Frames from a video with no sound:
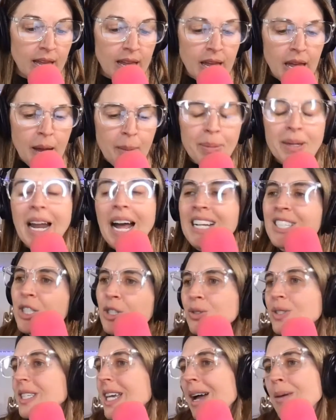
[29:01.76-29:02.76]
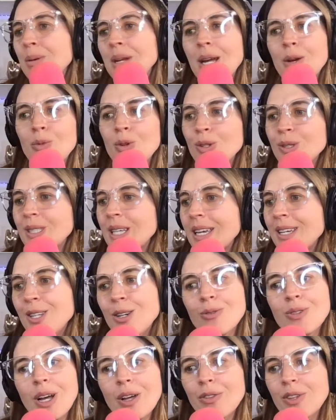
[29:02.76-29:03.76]
But I do say, but I will say, you know,
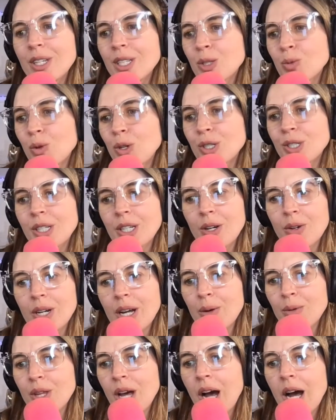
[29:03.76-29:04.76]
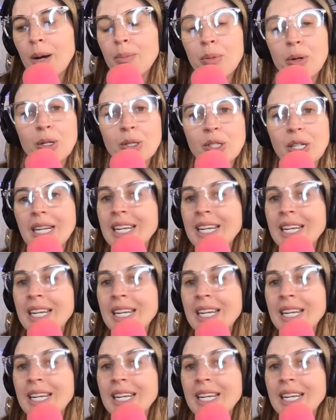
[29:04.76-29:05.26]
nothing is worse than going out with a hot person.